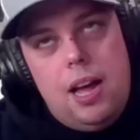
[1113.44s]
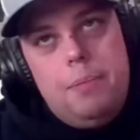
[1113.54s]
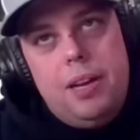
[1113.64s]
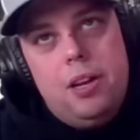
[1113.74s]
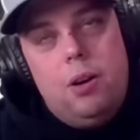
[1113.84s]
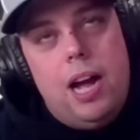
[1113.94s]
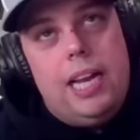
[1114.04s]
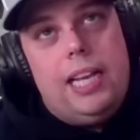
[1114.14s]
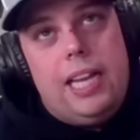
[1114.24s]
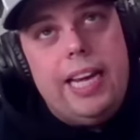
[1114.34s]
mean, who
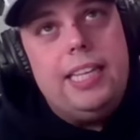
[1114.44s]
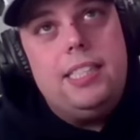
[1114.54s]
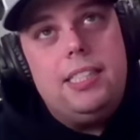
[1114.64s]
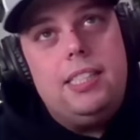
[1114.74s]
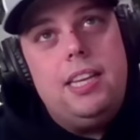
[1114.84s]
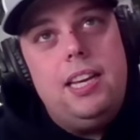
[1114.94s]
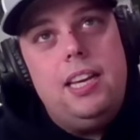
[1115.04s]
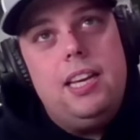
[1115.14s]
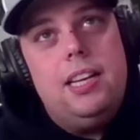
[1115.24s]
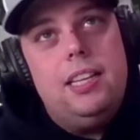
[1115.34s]
I'd like to
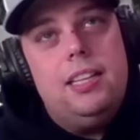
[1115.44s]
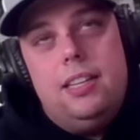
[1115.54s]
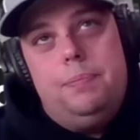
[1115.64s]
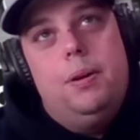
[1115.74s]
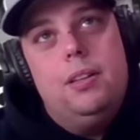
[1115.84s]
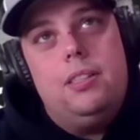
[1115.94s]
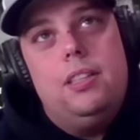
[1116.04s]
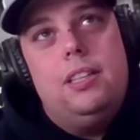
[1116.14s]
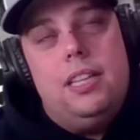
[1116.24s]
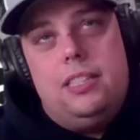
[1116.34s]
see,
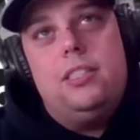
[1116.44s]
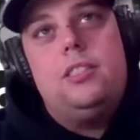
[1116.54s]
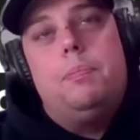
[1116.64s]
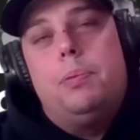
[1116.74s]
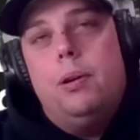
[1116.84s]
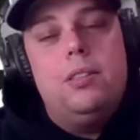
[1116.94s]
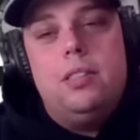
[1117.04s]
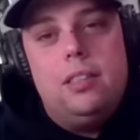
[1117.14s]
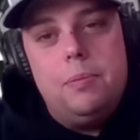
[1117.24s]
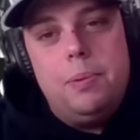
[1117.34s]
it's just a
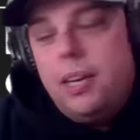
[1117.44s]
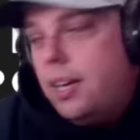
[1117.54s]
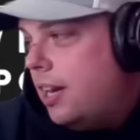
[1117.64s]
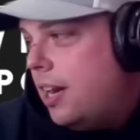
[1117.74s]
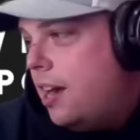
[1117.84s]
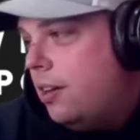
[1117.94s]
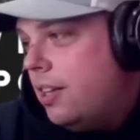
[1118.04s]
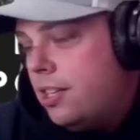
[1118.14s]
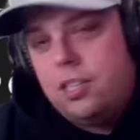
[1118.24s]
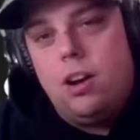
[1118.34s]
personal opinion, and
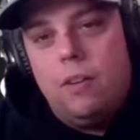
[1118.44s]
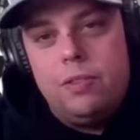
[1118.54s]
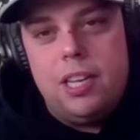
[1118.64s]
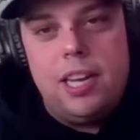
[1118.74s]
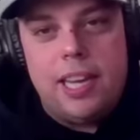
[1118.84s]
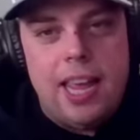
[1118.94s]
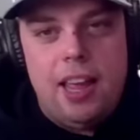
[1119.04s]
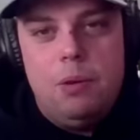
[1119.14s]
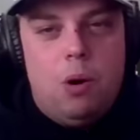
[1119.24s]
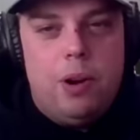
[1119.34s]
it's obviously
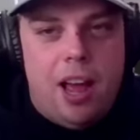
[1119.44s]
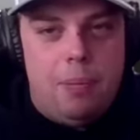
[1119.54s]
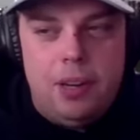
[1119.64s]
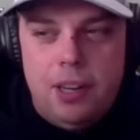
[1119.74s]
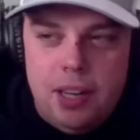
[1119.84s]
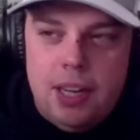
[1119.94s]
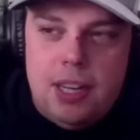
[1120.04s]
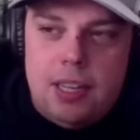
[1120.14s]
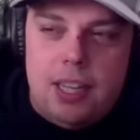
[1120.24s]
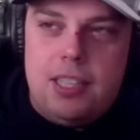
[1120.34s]
it won't happen
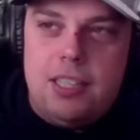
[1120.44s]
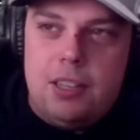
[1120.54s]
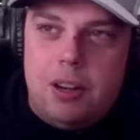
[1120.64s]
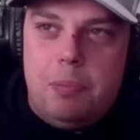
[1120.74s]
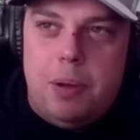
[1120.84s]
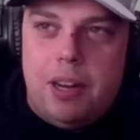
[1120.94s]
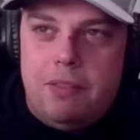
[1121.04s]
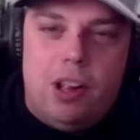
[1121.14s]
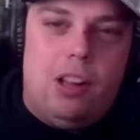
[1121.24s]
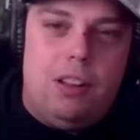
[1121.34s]
because he's already been
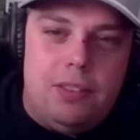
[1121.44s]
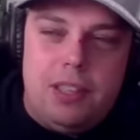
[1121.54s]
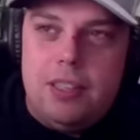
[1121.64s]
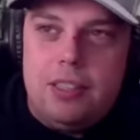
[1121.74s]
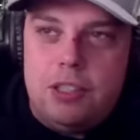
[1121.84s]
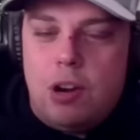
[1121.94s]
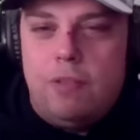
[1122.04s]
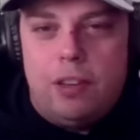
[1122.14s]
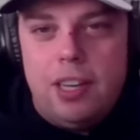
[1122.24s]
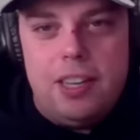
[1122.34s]
involved, and it's
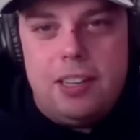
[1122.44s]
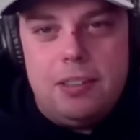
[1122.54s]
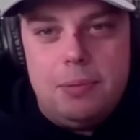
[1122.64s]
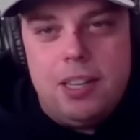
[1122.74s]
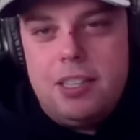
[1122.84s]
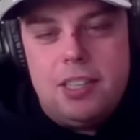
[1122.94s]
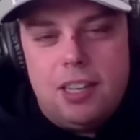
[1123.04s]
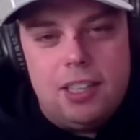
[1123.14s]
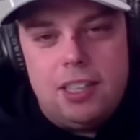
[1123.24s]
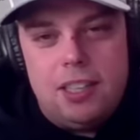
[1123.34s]
Trevor Linden, but he's
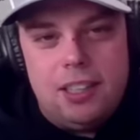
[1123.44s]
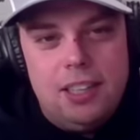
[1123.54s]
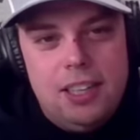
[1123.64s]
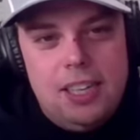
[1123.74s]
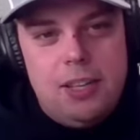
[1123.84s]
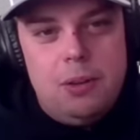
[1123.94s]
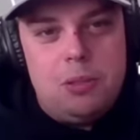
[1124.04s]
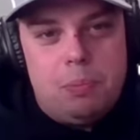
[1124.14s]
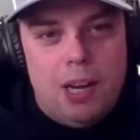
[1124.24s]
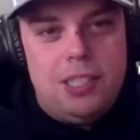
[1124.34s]
not going to. He was
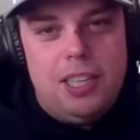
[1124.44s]
the president.